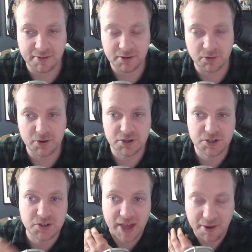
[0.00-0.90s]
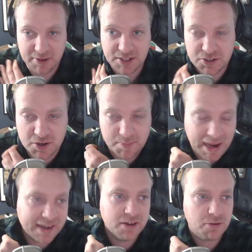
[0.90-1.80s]
Now, in order to do that, we need to jump
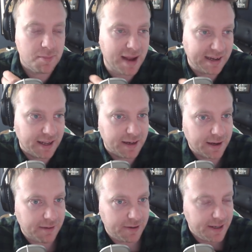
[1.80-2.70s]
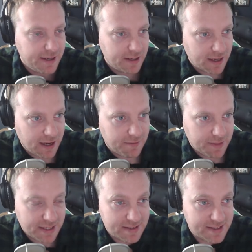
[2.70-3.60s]
back into our backend now
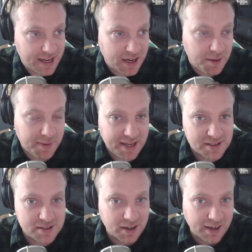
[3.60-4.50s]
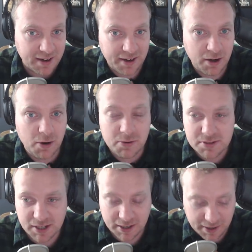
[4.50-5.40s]
and set up a Socket.io.
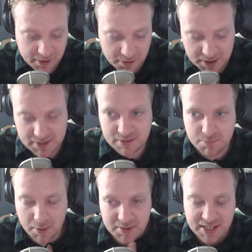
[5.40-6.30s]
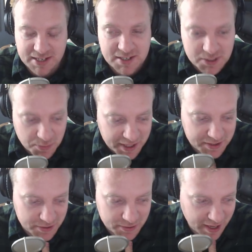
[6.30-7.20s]
Socket.io is probably the easiest
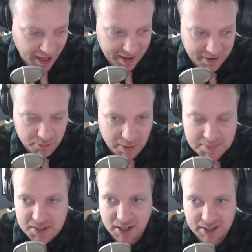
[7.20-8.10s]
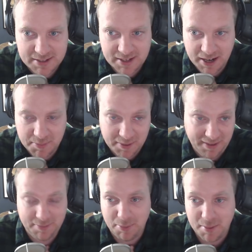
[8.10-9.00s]
way to get WebSockets set up.
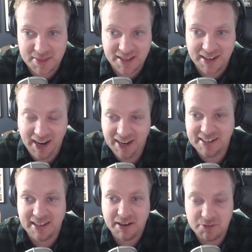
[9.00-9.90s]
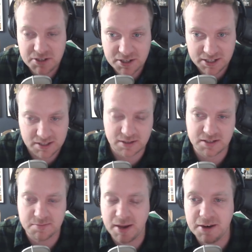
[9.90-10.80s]
I probably think in any language, and
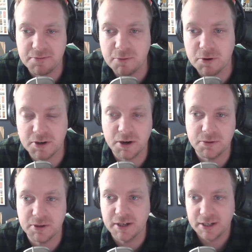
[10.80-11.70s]
it's made for Node.